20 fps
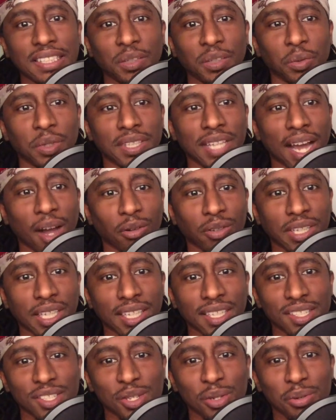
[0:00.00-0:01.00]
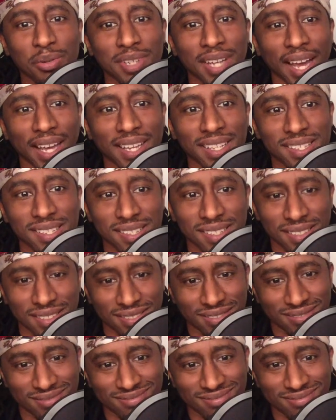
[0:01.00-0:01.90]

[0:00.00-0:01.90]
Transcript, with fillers: Without getting too dicey.